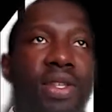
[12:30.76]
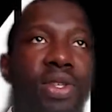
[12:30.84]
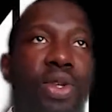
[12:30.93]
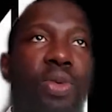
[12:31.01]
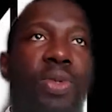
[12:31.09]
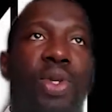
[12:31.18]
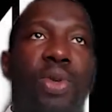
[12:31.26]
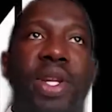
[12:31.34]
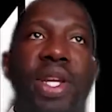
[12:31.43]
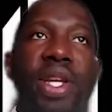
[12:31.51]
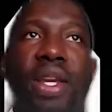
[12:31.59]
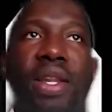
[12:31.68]
Job
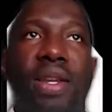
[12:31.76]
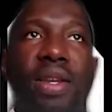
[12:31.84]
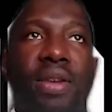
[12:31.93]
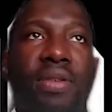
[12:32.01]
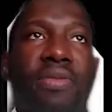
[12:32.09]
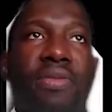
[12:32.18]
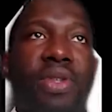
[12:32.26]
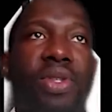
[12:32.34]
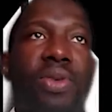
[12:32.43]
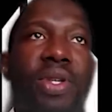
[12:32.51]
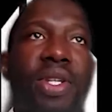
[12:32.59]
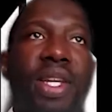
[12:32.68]
twenty-eight, verse
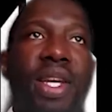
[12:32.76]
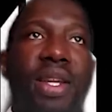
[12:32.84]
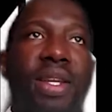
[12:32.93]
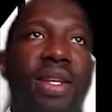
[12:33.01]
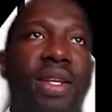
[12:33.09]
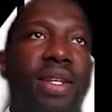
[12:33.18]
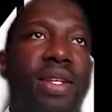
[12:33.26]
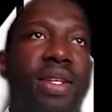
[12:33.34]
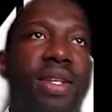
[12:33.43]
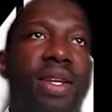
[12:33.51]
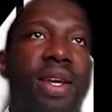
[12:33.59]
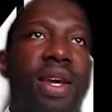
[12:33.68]
twenty-eight.
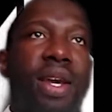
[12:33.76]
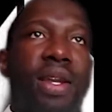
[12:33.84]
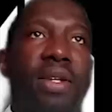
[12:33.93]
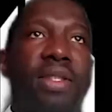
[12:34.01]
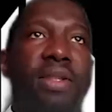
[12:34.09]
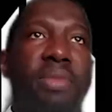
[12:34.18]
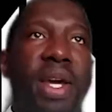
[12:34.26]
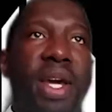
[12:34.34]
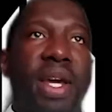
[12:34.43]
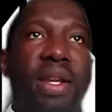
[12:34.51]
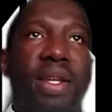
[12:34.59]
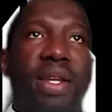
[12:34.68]
And unto
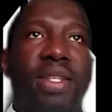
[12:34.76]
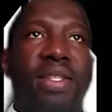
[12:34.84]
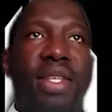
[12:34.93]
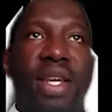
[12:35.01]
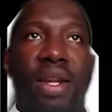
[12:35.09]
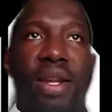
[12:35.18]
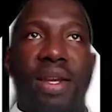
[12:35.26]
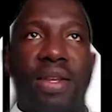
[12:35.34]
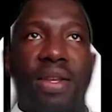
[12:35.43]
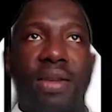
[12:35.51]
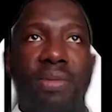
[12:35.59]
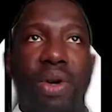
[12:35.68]
man he said,
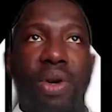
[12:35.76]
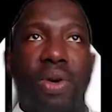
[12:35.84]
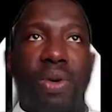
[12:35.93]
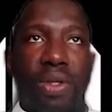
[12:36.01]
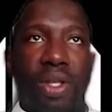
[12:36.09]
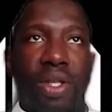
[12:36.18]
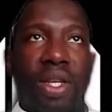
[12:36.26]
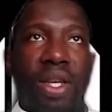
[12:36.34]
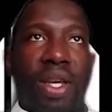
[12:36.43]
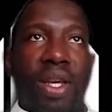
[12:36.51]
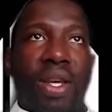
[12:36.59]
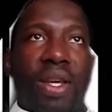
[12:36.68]
behold,
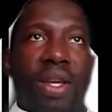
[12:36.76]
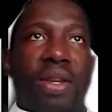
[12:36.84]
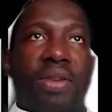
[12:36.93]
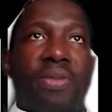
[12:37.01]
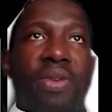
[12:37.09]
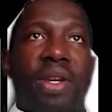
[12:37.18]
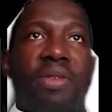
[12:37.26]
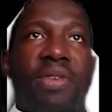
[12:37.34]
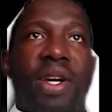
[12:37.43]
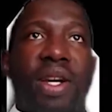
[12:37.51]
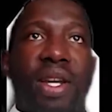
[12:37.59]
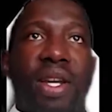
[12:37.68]
the fear of
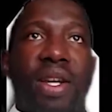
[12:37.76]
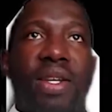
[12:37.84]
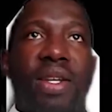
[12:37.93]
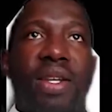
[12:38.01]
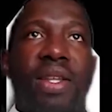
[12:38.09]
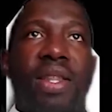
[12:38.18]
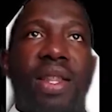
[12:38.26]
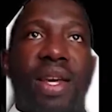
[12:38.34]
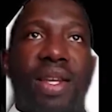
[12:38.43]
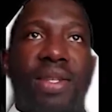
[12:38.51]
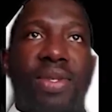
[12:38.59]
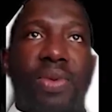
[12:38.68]
Ahayah,
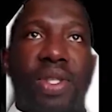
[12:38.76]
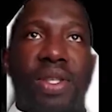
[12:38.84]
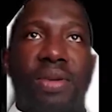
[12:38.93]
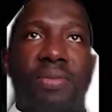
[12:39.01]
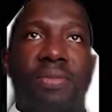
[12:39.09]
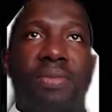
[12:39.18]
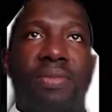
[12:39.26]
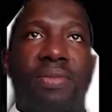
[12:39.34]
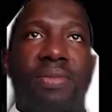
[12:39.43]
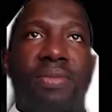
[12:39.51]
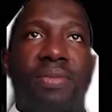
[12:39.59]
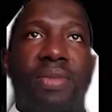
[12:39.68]
that is wisdom,
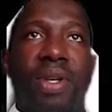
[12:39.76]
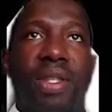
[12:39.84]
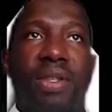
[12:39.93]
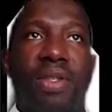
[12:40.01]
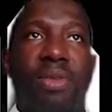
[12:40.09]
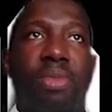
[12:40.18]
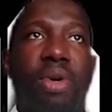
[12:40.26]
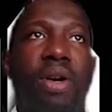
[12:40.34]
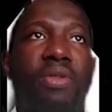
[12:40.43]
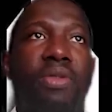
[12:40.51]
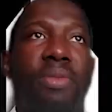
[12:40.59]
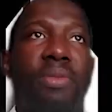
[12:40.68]
and to
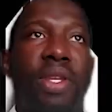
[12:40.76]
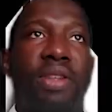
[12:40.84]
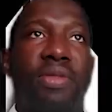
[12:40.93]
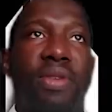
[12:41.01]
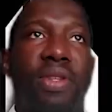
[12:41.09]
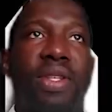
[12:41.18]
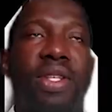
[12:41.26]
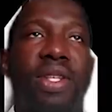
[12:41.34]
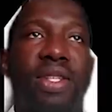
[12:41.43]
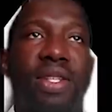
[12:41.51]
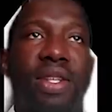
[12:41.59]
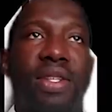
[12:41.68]
depart from evil
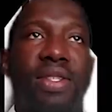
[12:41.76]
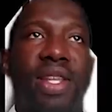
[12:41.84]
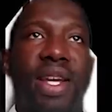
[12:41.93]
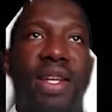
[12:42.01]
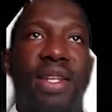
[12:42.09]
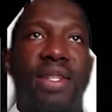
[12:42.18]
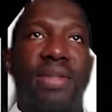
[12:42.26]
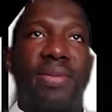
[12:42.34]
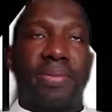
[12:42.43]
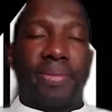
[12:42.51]
is understanding.